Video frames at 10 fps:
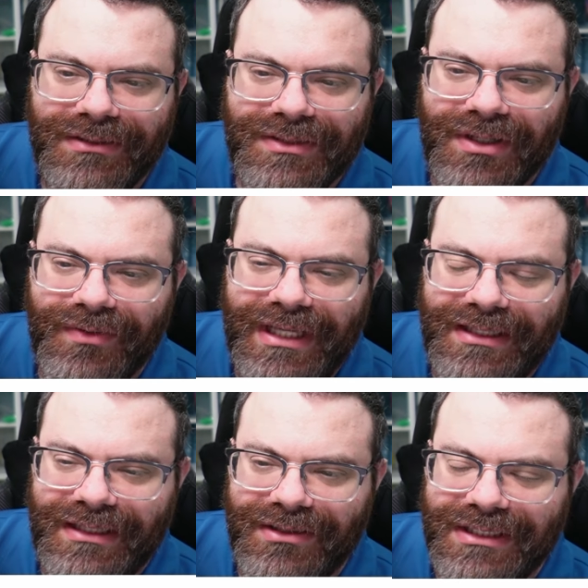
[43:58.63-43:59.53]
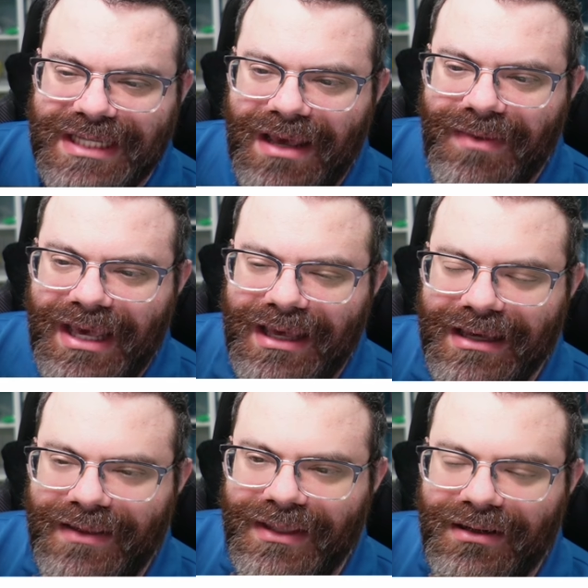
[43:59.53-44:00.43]
So it, it's MA
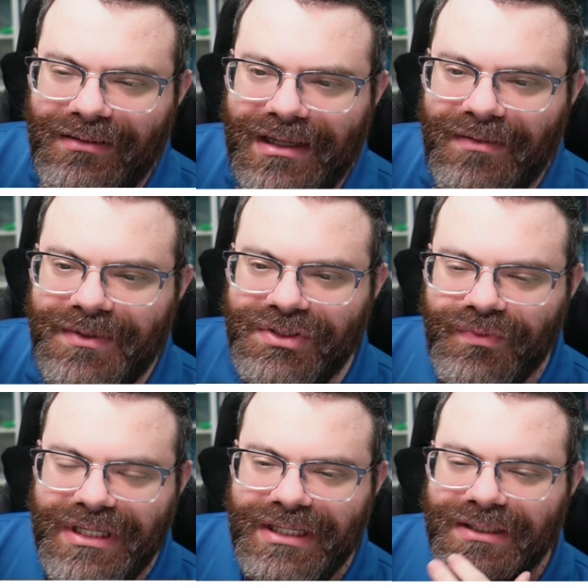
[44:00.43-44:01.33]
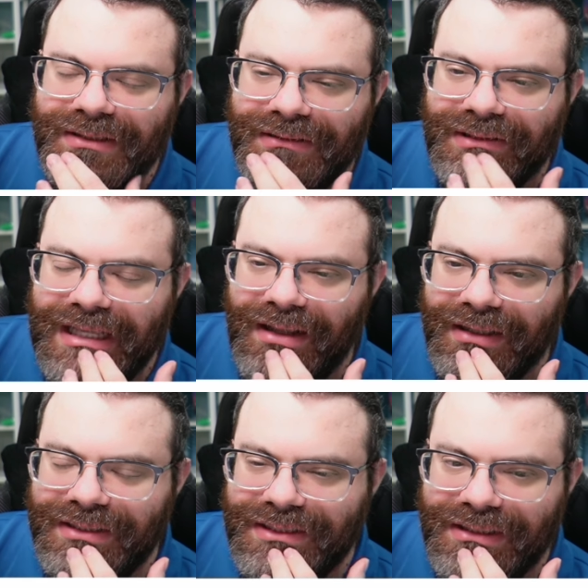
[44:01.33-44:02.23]
and then a letter between
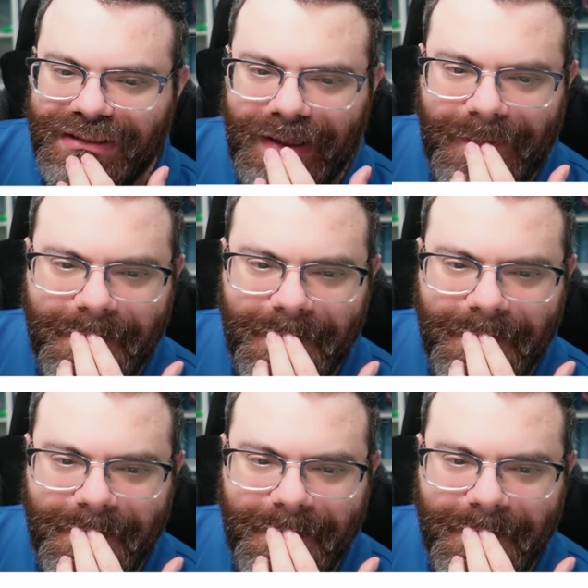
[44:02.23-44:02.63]
L and T.